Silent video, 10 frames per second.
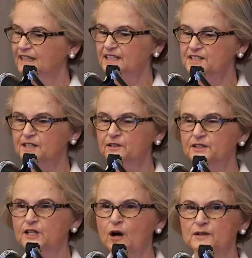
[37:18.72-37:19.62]
So
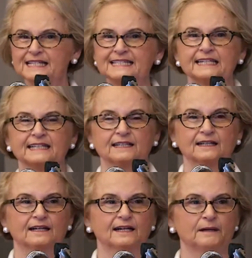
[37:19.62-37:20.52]
noticing
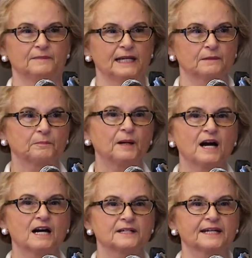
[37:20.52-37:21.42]
in
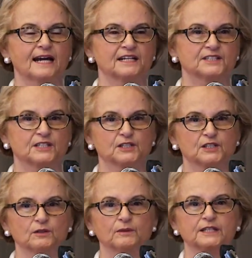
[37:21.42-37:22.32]
part has to
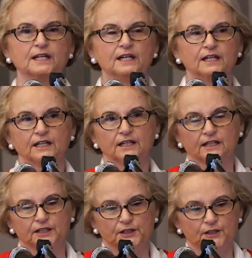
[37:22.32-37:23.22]
do with
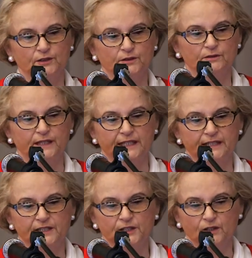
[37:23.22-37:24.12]
you
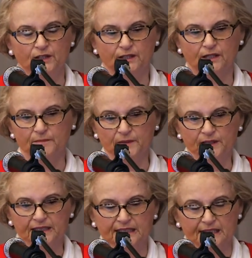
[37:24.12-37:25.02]
in your
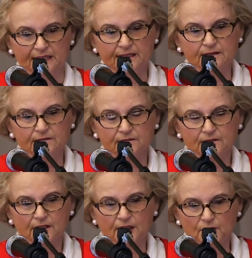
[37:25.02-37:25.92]
community,
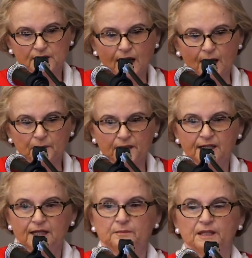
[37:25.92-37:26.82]
close up,
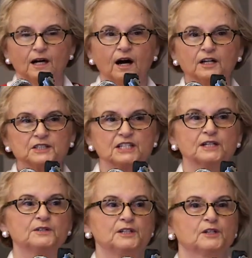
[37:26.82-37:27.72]
but
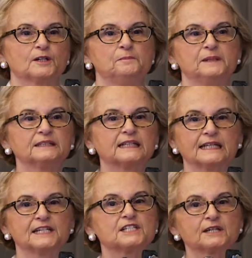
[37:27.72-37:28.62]
also your
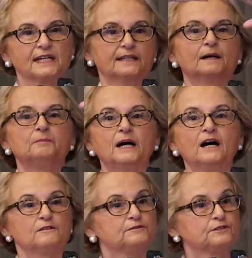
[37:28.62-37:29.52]
ability to get
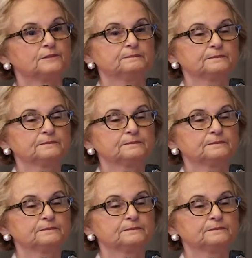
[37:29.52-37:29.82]
above